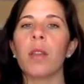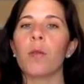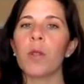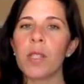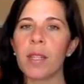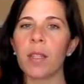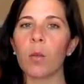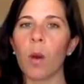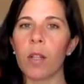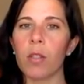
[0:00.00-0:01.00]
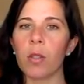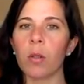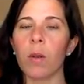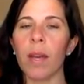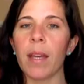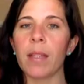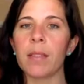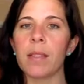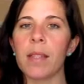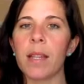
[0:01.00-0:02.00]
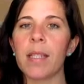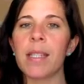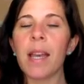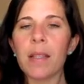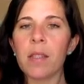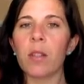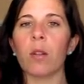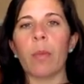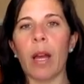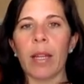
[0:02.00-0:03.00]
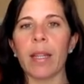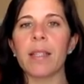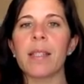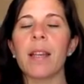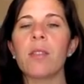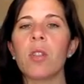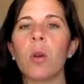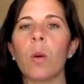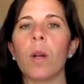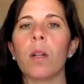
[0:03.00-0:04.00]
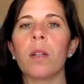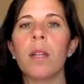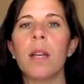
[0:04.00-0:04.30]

the first thing you want to do is assess your body, assess your